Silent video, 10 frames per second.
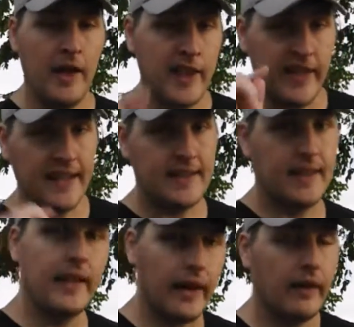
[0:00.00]
That's in
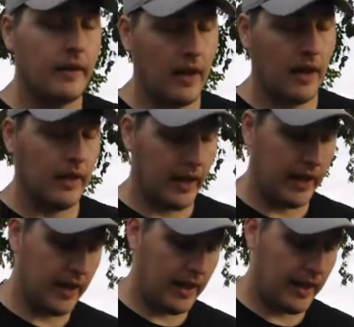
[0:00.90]
there.
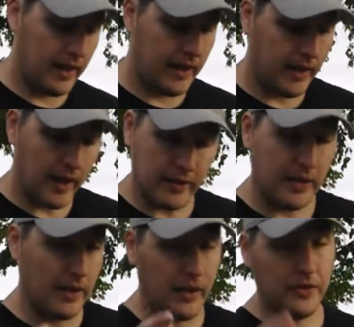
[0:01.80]
And I'll tell you
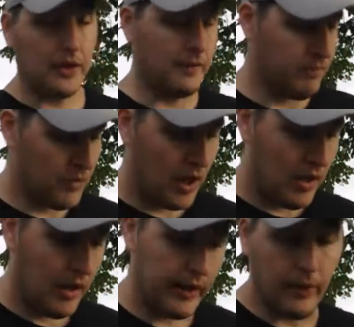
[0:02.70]
another thing,
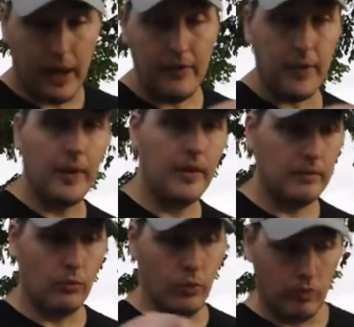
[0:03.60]
I don't have it
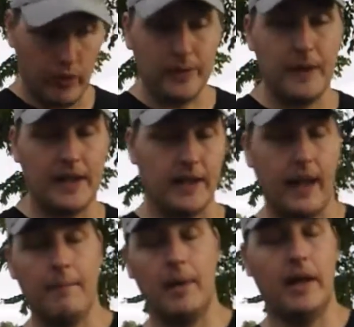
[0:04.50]
with me at the
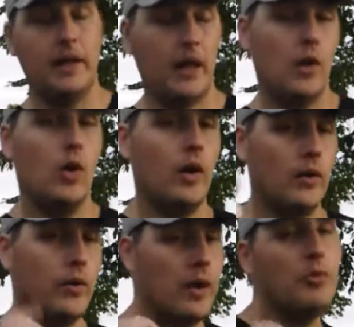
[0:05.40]
time, but
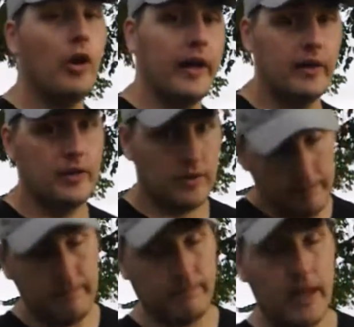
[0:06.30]
graham crackers
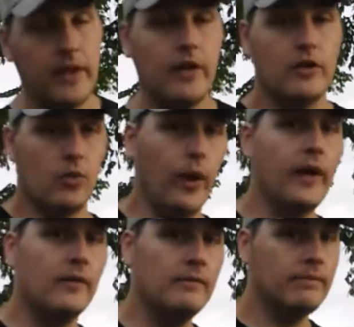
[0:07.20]
in there as
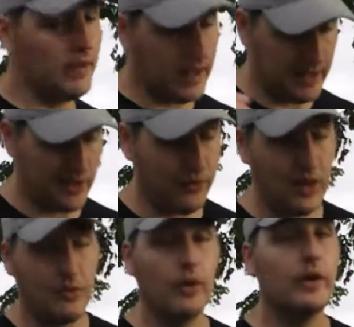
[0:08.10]
well, and it's
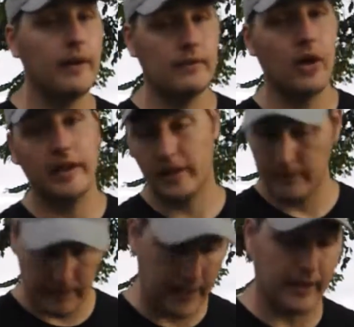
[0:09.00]
Flavorah graham cracker.
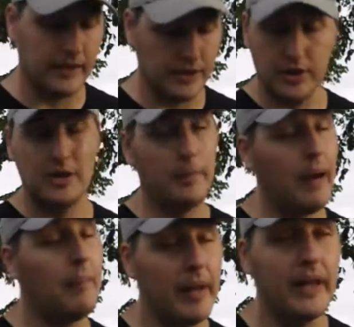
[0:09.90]
I could just
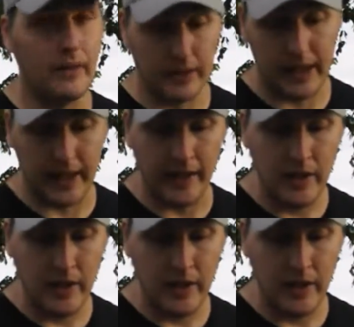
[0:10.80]
about bet on that.